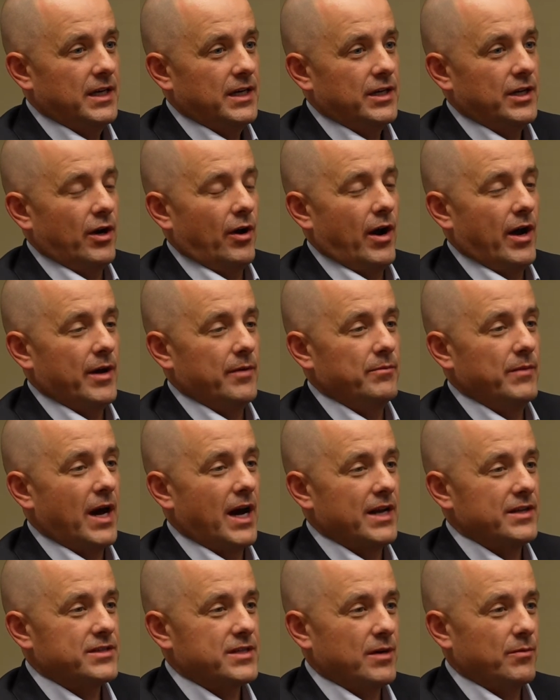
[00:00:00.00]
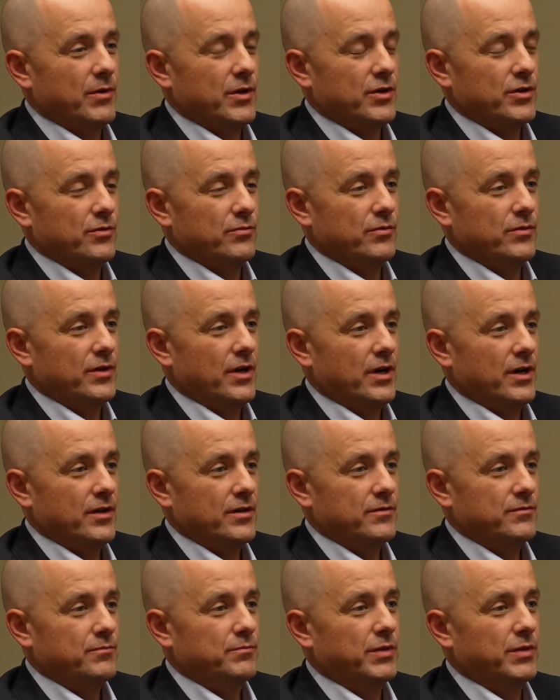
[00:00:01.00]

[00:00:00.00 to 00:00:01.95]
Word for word: I am not someone who